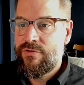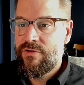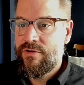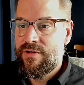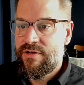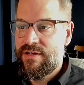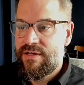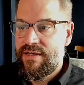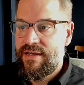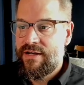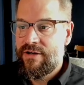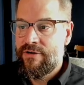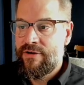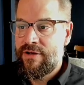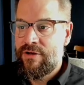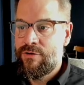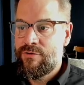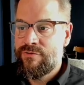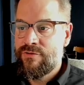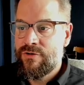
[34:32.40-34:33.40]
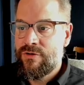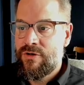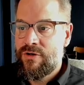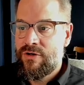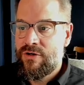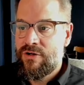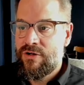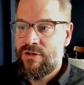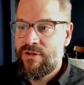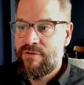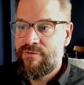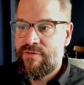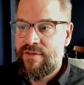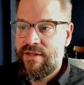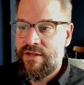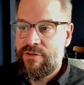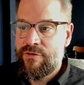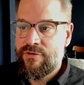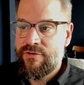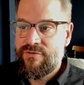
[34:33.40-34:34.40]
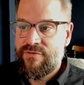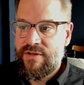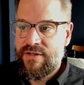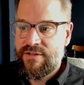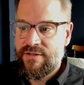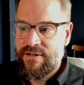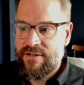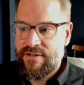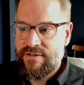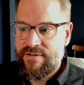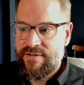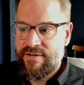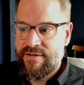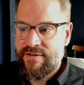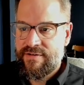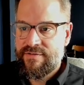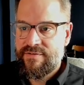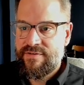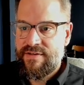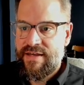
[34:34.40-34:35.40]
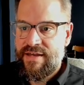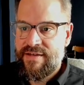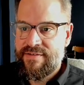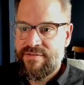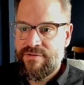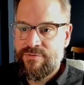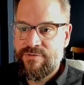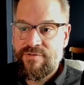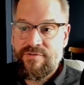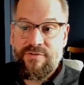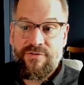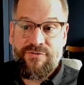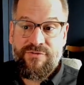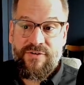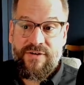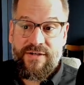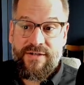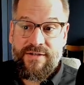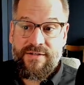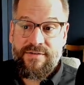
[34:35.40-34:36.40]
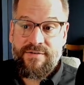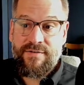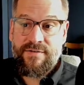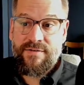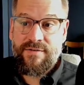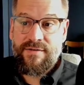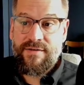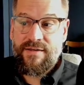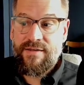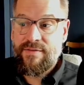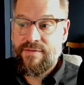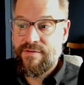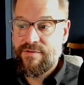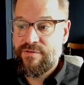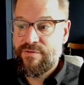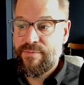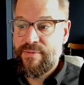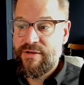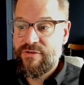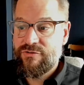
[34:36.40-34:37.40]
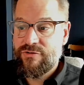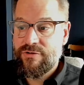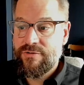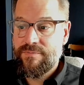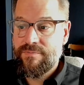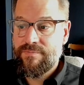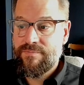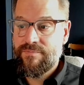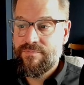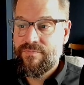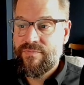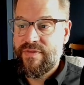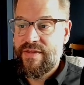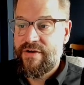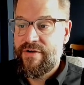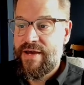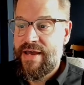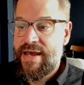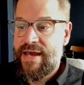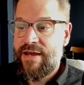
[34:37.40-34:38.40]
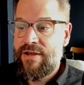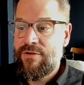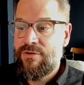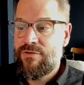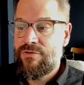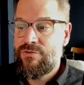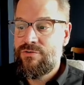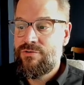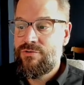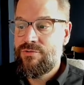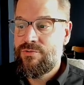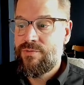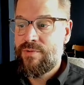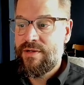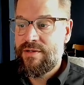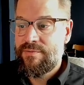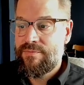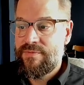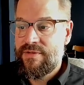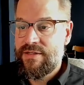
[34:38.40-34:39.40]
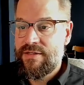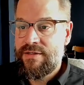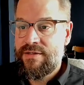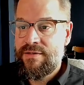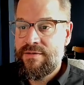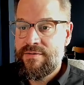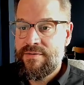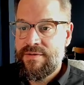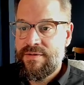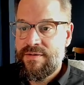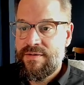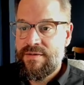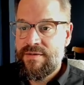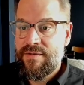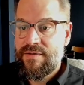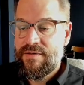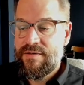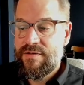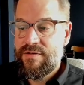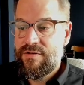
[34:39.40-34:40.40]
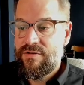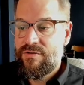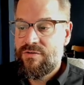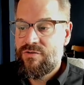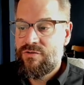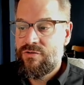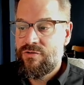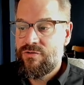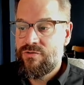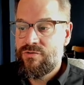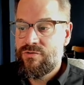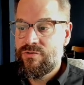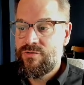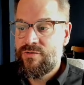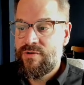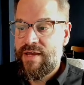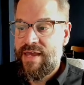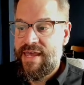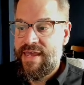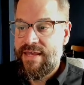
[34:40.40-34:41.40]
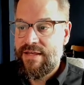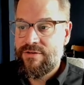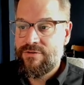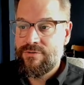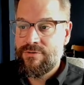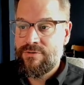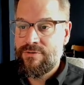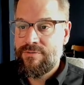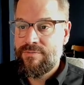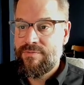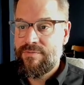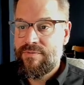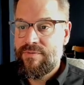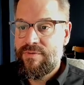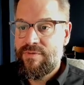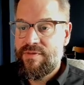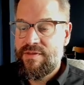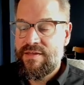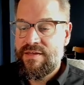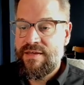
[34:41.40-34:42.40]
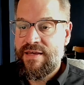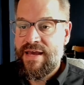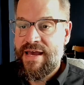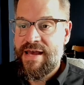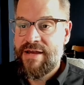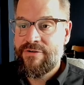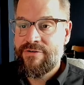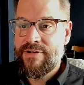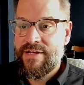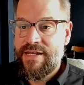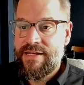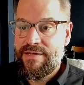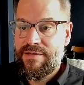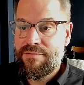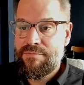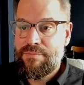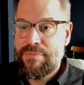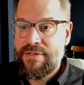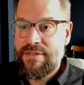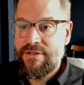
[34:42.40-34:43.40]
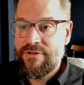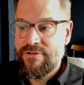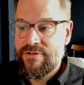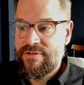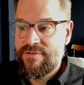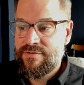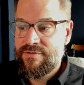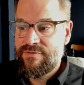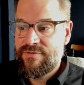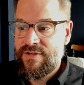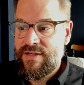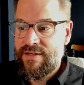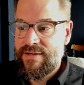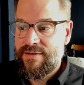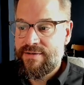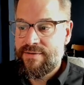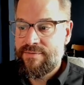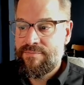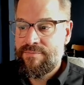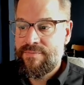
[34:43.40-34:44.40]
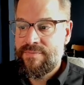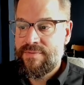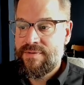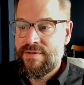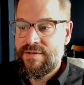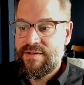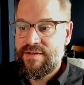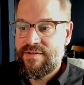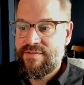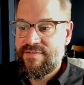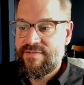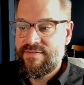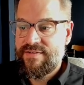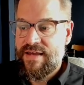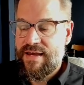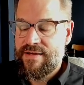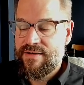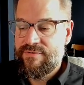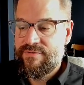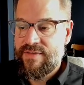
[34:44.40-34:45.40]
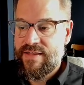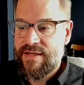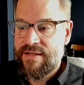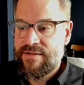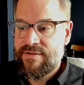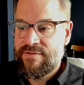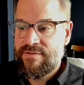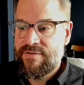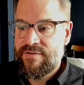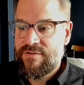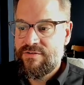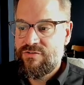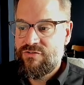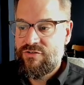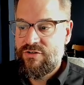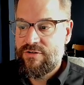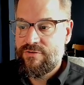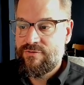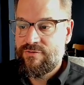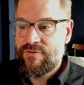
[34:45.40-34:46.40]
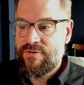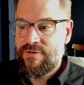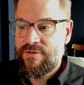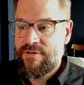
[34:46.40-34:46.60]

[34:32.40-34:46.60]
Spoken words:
going to carry over all of the other event context as it was defined in this measure. Now, how do you want me to handle the aggregated periods of time inside of that shift?